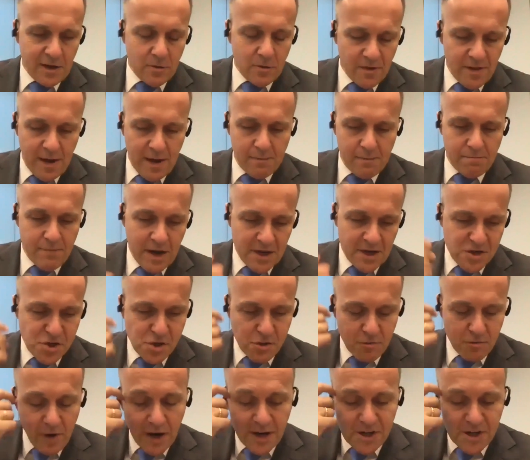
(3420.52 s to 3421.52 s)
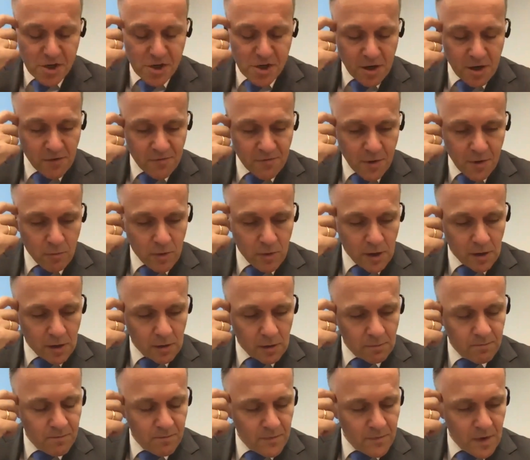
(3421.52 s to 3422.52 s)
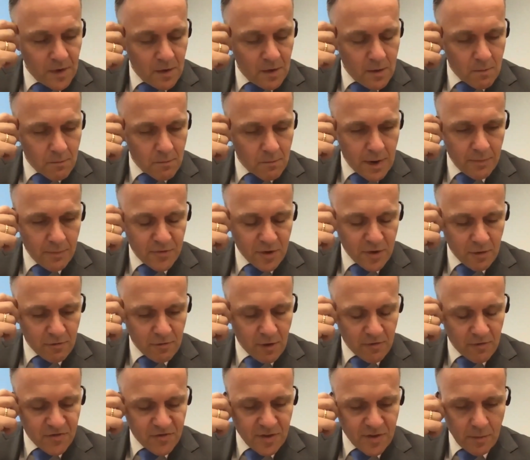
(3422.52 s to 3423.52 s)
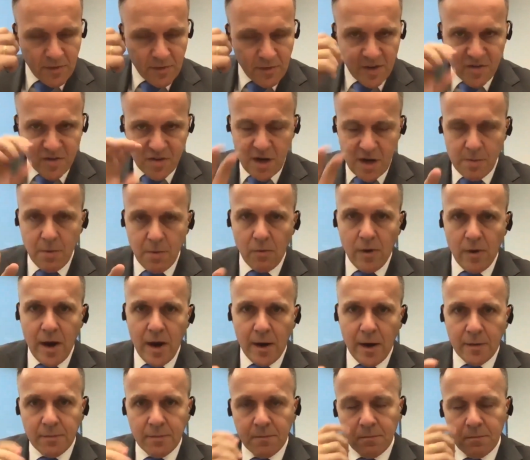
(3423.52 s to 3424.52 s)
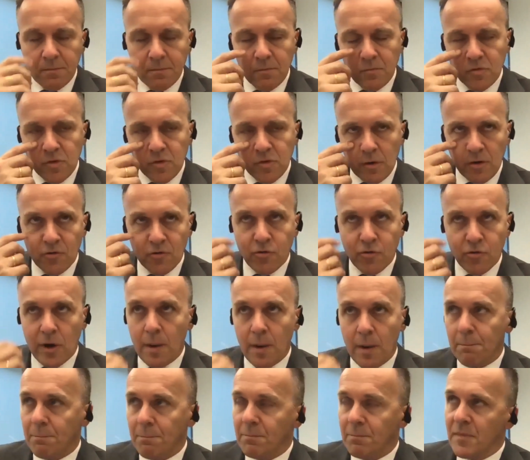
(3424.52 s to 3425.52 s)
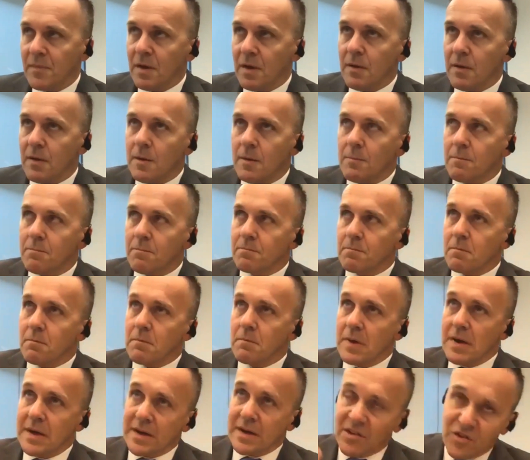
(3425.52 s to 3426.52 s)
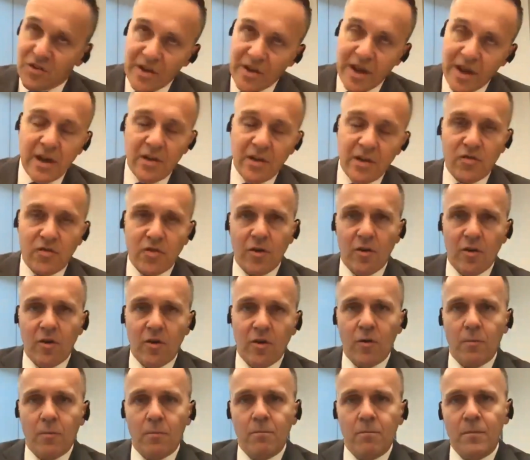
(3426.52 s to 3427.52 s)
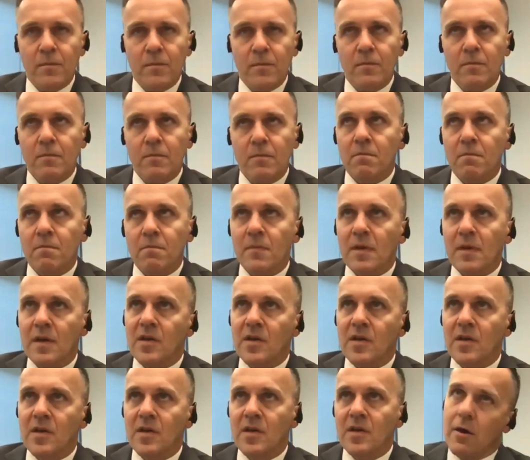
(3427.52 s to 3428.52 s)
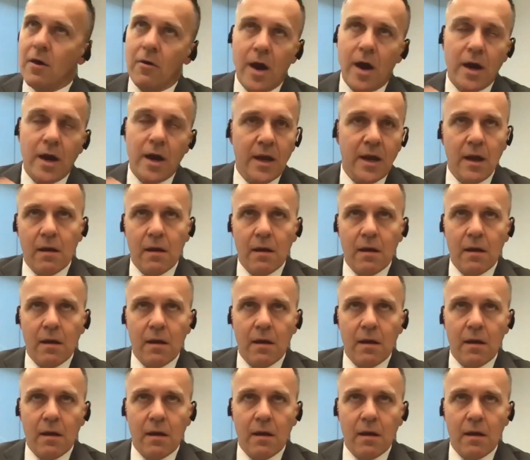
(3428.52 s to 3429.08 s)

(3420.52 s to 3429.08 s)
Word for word: or that maturation, if you will, perhaps of, of some of the team around Donald Trump in a second term, is there any